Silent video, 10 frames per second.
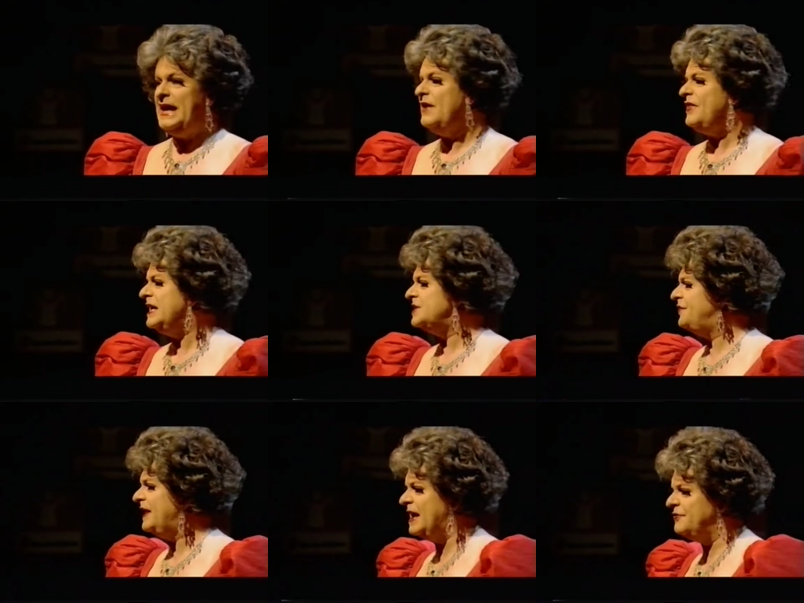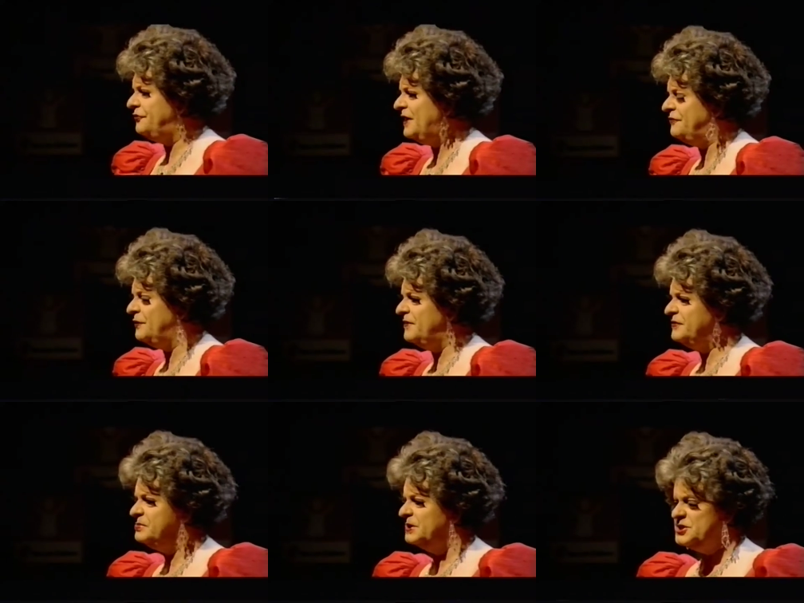I think it's very unfair for
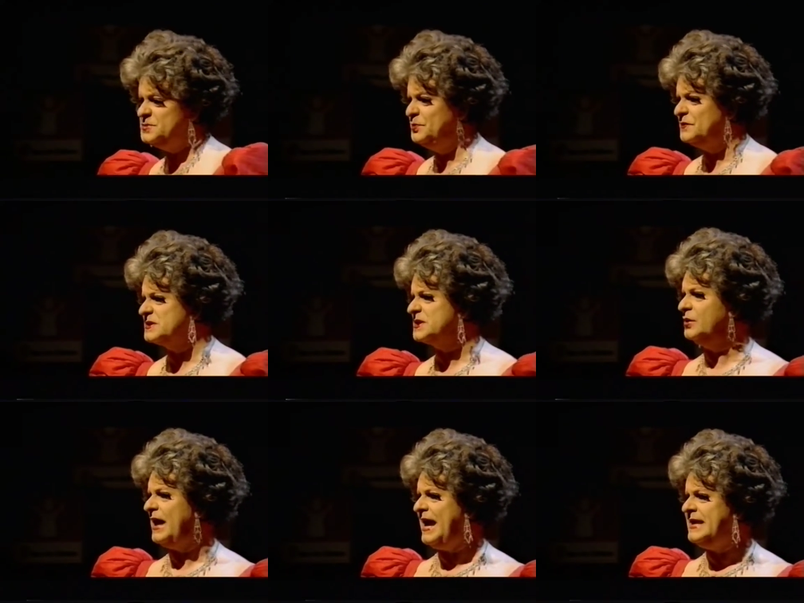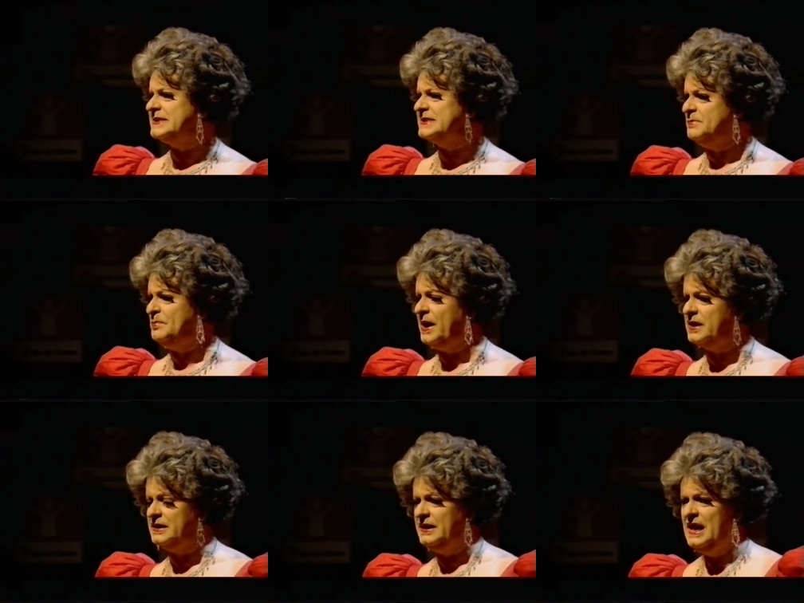everybody to put this whole AIDS
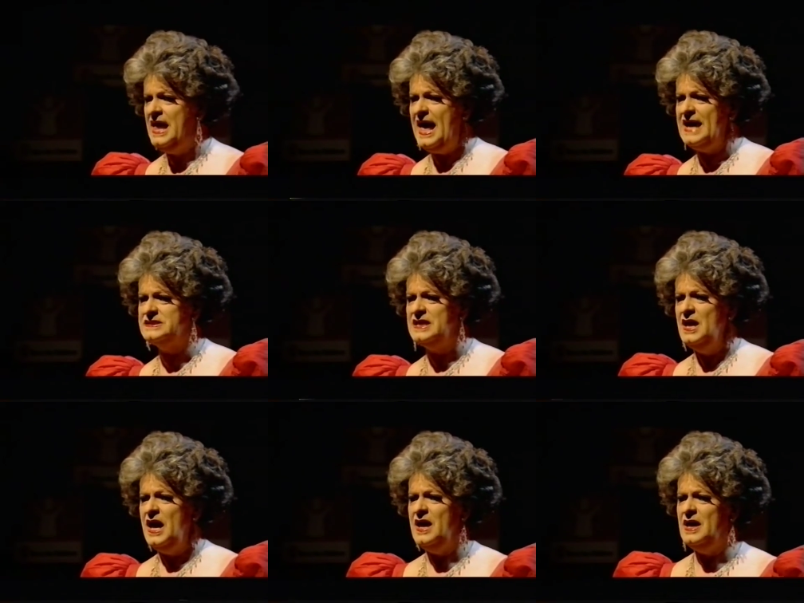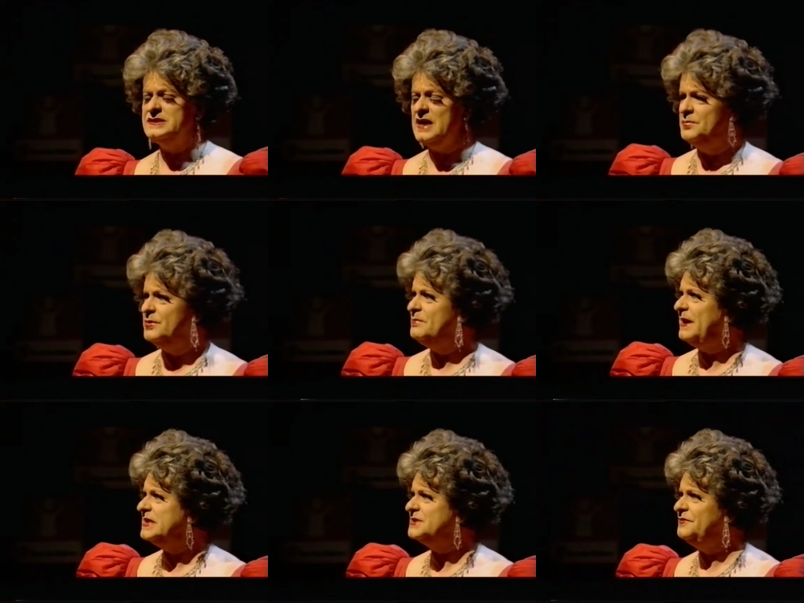debacle at Thabo
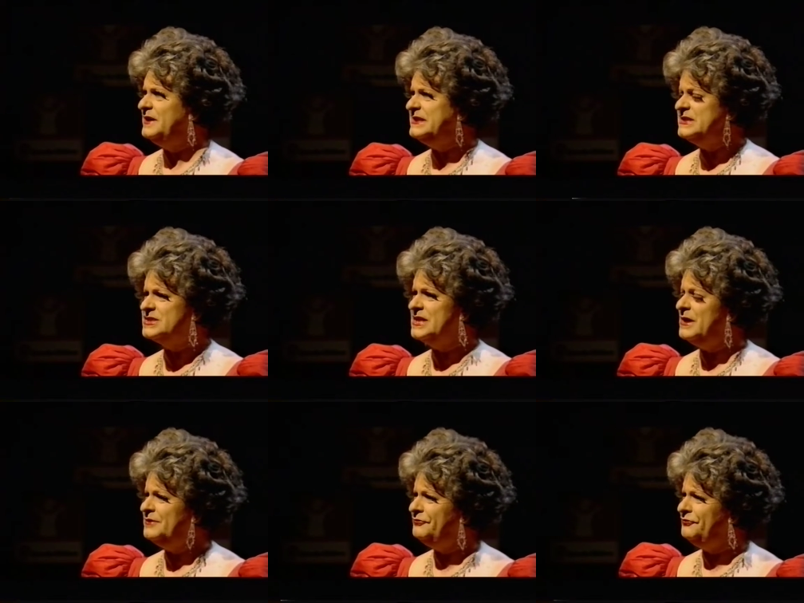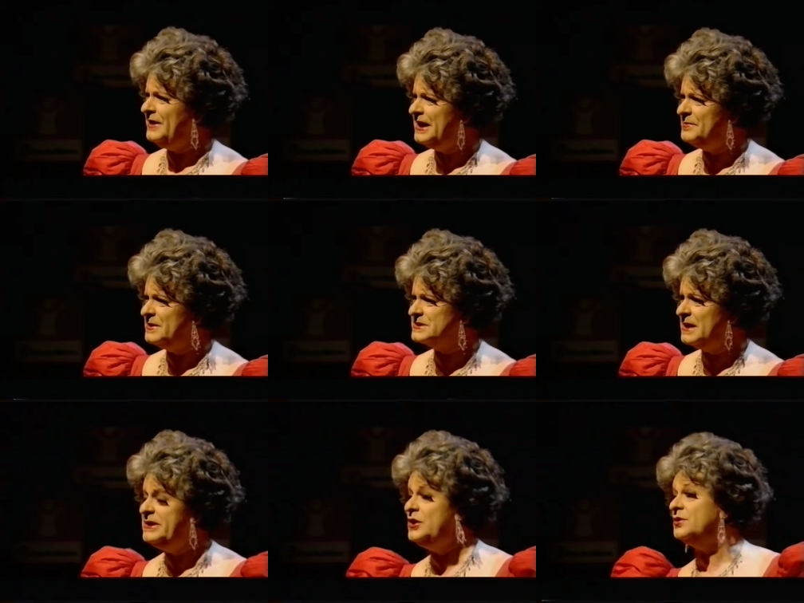Mbeki's feet. It's so unfair because, I
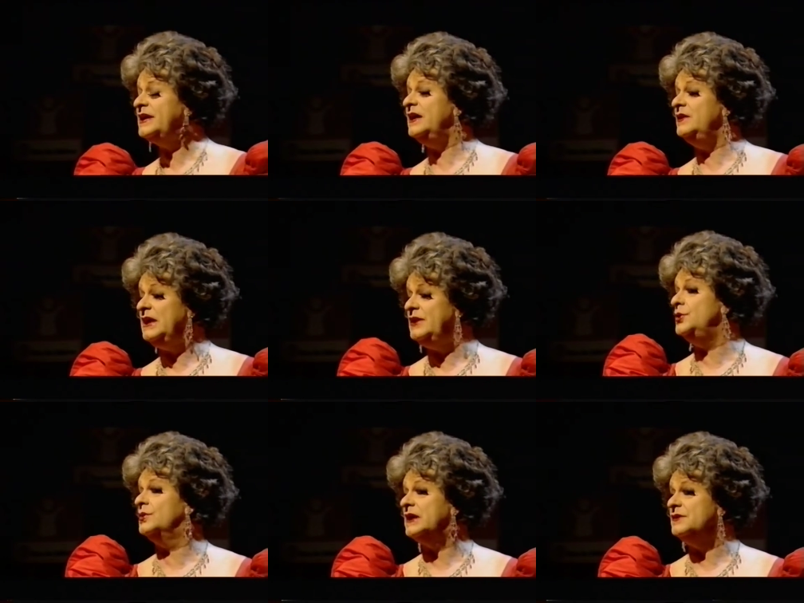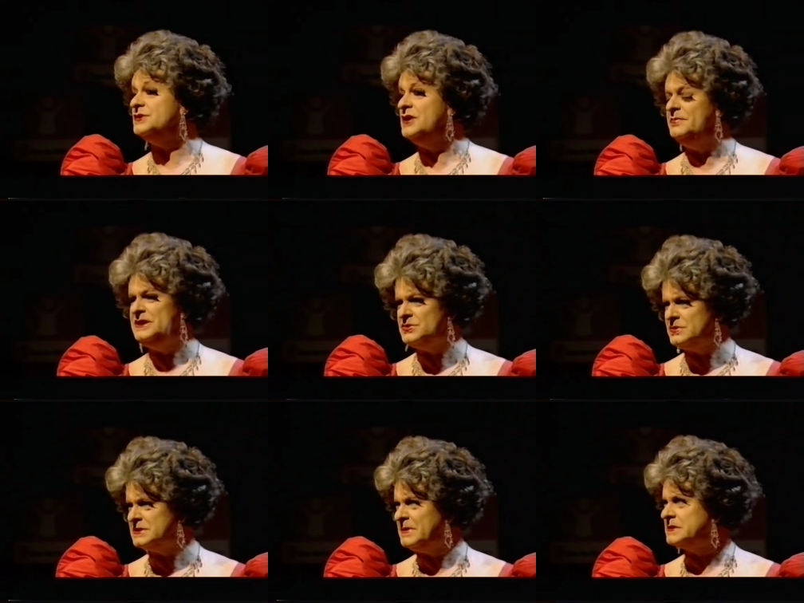mean, look here in your country, nobody
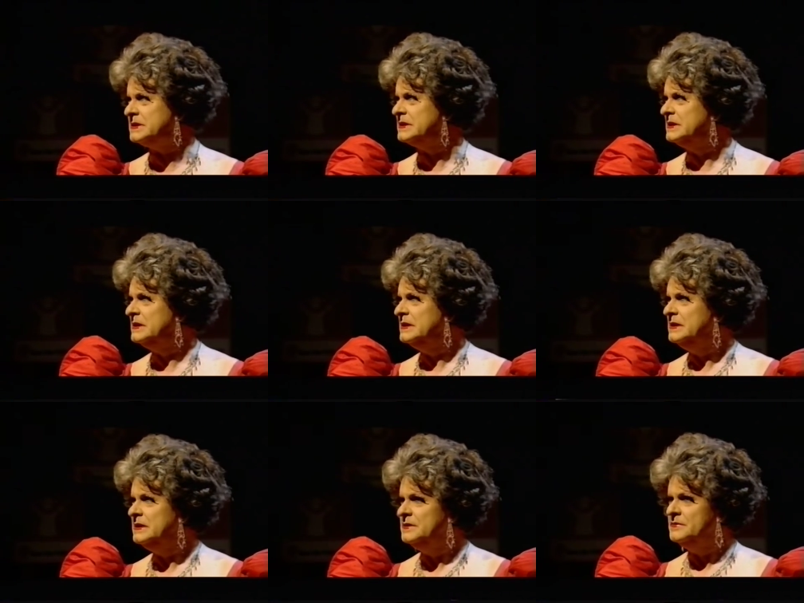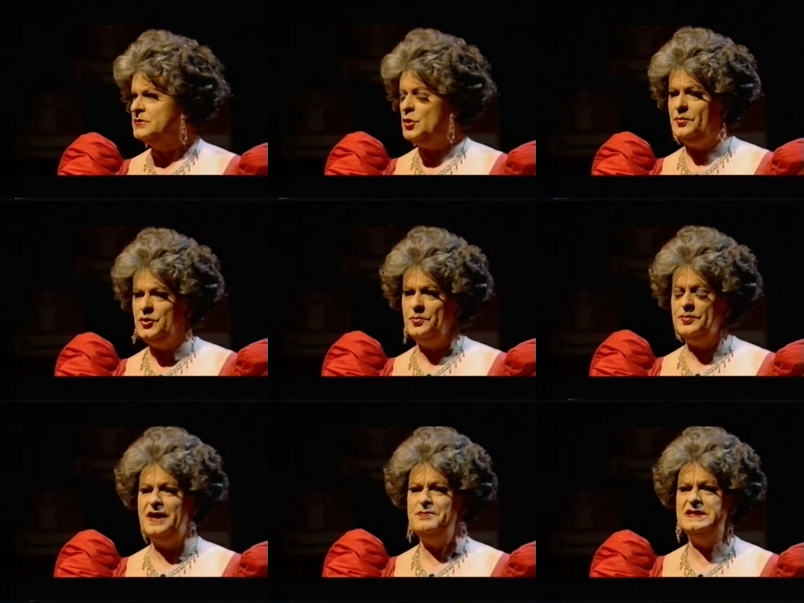talks about it. Your
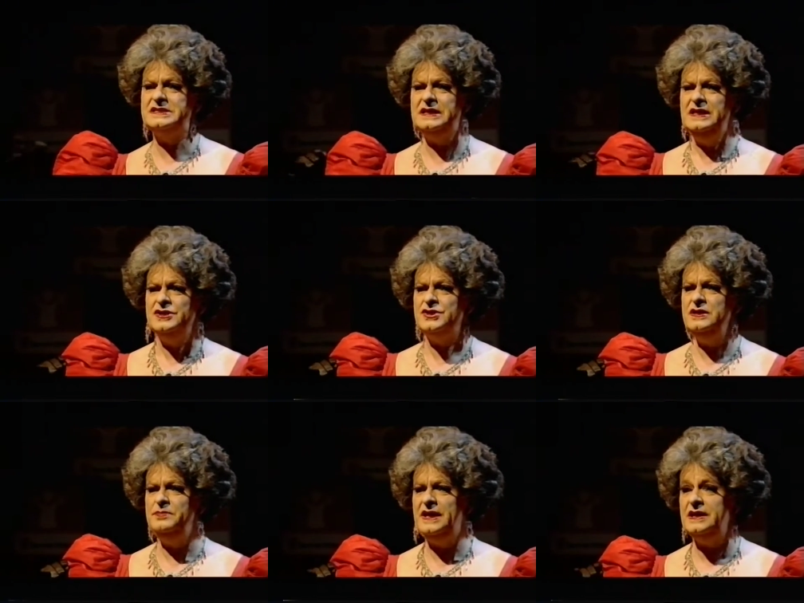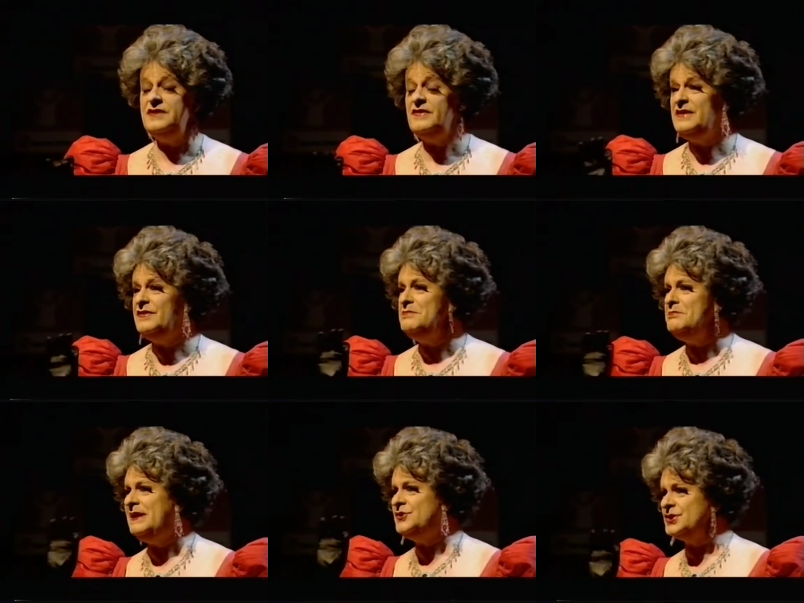Prime Minister, Tony Blair, never even
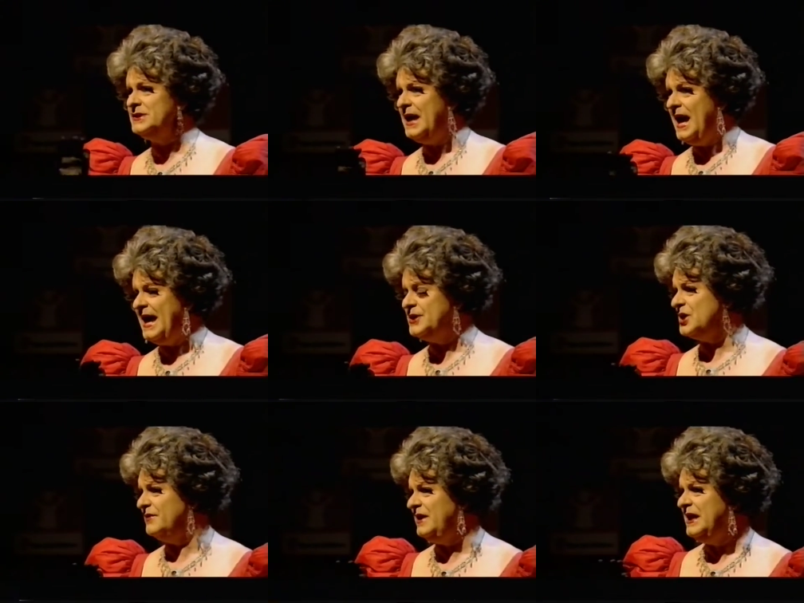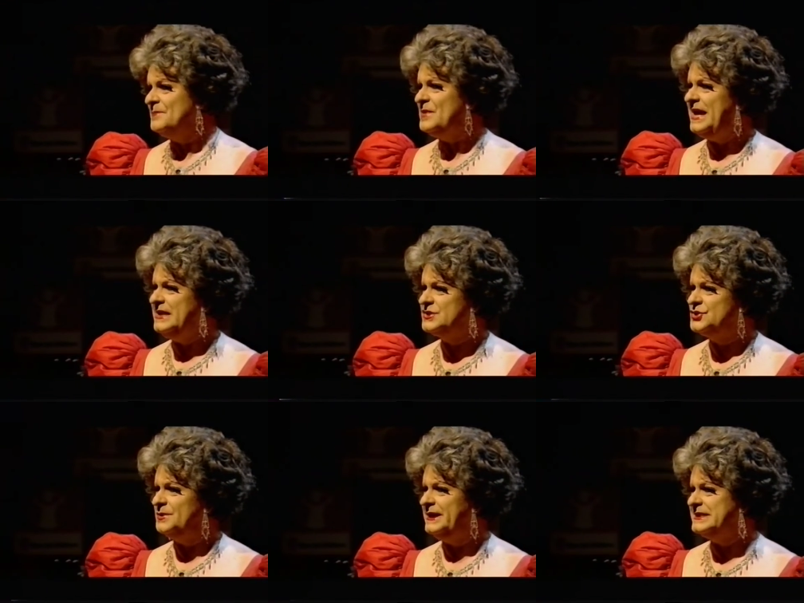mentioned HIV AIDS
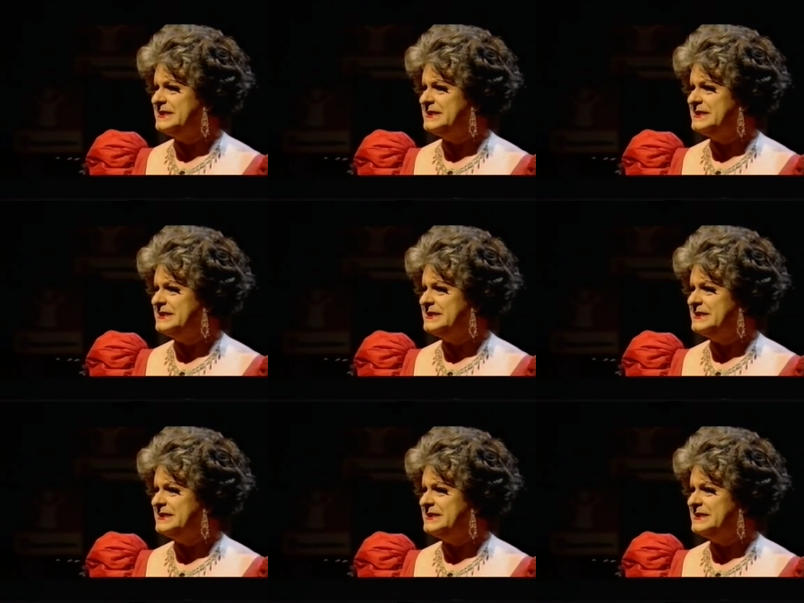during his